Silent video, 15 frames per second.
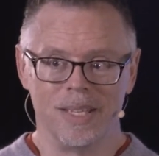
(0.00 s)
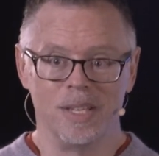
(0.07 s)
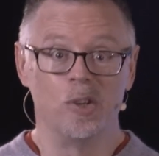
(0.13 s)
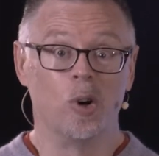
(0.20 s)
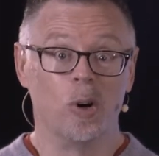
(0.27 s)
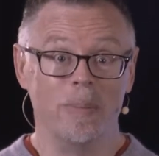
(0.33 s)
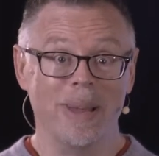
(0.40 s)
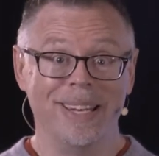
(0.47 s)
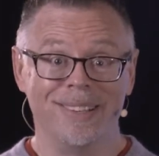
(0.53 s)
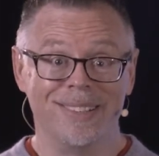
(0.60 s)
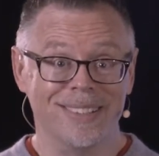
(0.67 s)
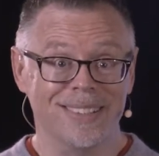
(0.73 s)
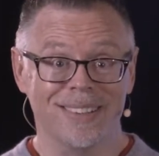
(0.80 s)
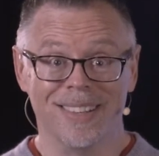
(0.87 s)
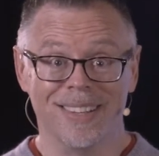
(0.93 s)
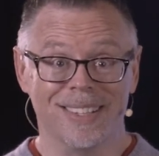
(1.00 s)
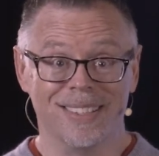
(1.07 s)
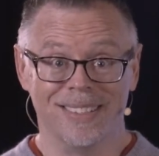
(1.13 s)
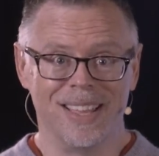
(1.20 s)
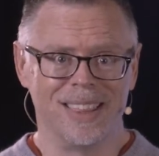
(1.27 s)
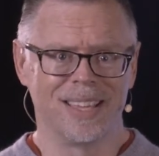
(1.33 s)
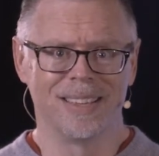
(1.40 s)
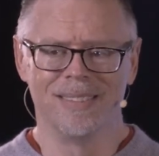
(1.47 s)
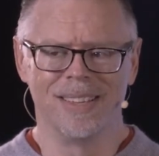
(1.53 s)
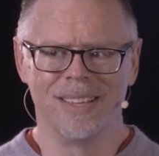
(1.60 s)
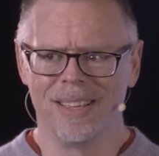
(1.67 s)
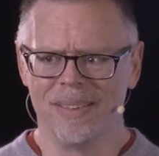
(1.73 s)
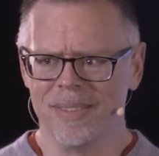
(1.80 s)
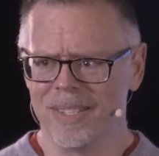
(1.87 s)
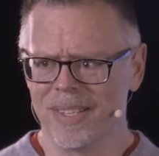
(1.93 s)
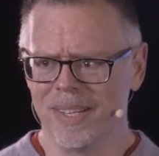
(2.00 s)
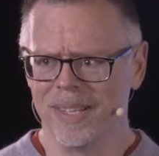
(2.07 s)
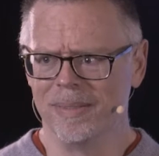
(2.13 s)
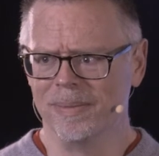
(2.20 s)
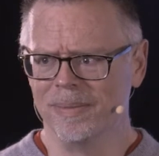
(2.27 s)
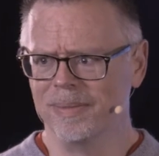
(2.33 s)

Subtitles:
tormentor, I think he was a